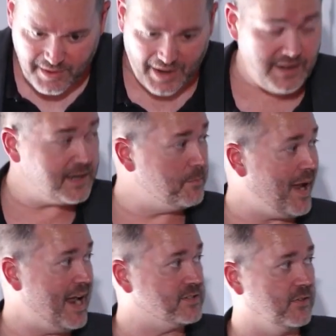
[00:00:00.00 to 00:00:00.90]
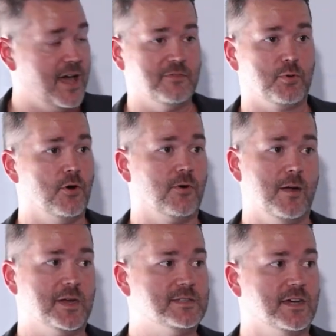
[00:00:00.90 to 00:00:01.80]
and it can pass a lot of
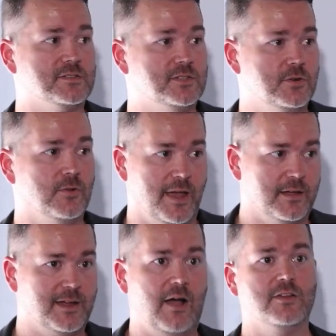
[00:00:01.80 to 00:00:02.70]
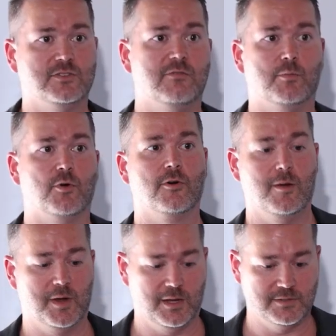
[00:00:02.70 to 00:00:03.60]
programming tests too, like college level
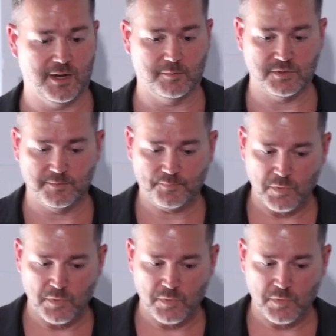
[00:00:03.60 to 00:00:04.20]
programming exams.